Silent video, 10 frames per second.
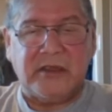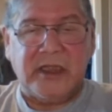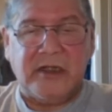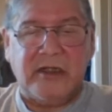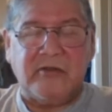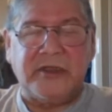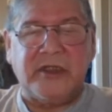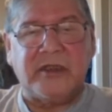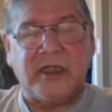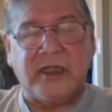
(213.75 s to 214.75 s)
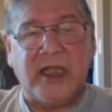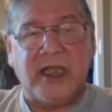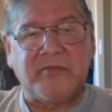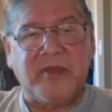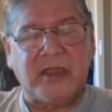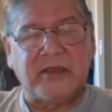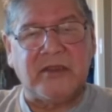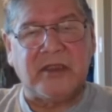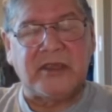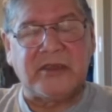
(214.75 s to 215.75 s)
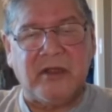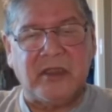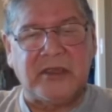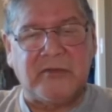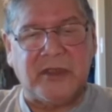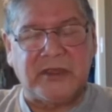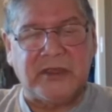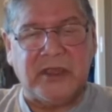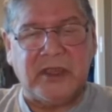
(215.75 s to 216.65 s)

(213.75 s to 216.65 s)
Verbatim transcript: that are out there that has passed on this knowledge to us.